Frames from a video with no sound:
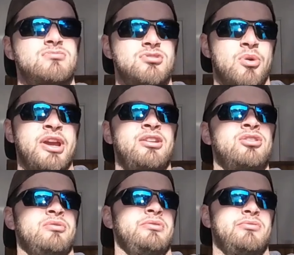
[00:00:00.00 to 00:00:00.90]
go ahead and
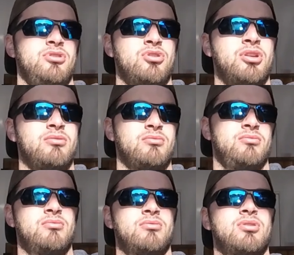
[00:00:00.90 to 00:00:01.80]
do it. You can
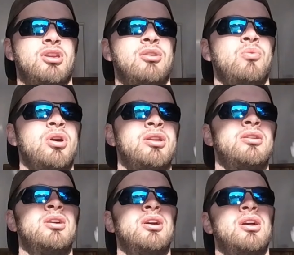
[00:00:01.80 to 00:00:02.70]
get one.